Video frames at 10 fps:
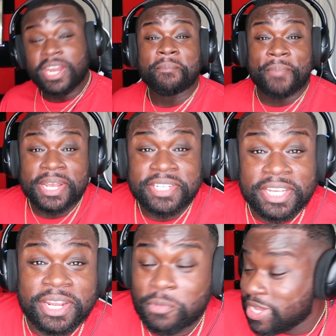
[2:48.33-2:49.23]
He the best
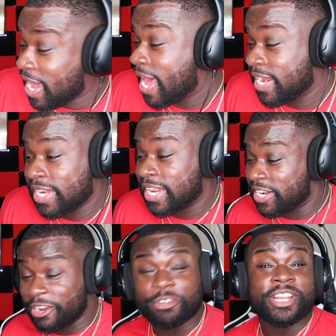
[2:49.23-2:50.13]
nigga that we got
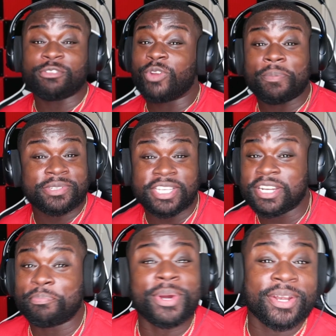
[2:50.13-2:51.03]
that, that, that's
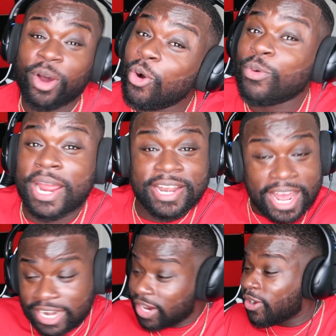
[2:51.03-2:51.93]
representing putting on right
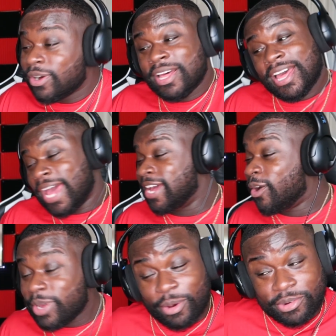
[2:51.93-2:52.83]
now, dog. Hey, I
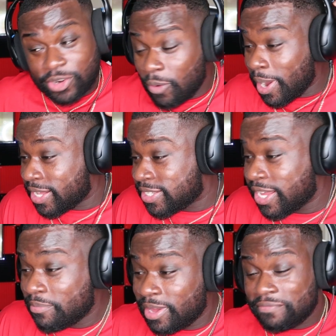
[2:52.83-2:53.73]
don't care what nobody
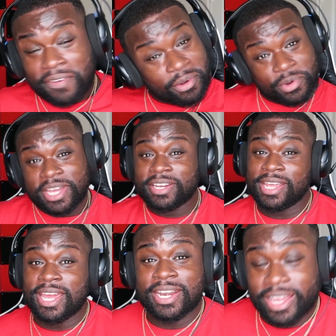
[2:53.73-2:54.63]
say, man. Fuck what he
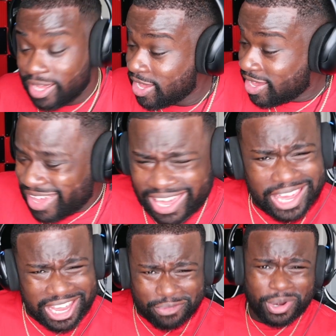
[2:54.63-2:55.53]
did, nigga.
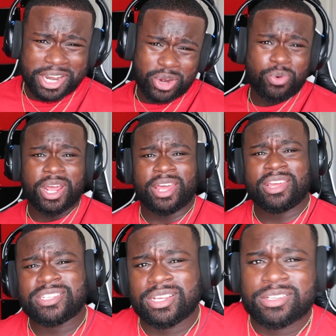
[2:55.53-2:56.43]
They ain't really do that.
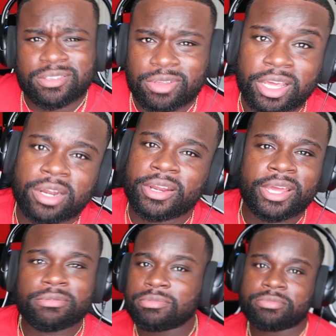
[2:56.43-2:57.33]
It's just
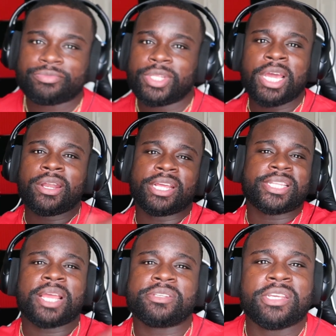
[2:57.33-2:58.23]
internet, internet
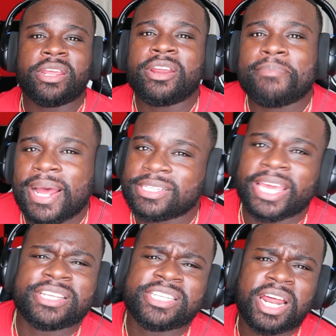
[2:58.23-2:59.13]
type shit. Everybody
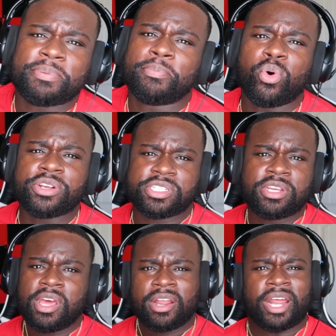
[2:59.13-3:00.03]
taking shit out of proportion,
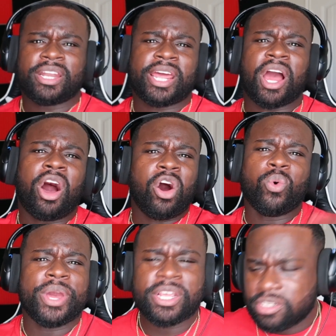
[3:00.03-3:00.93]
like like
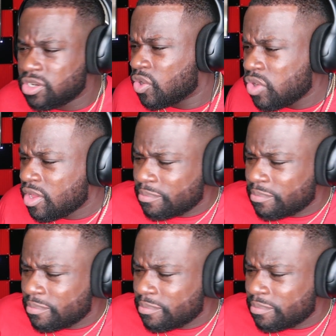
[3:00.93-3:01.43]
always, you know.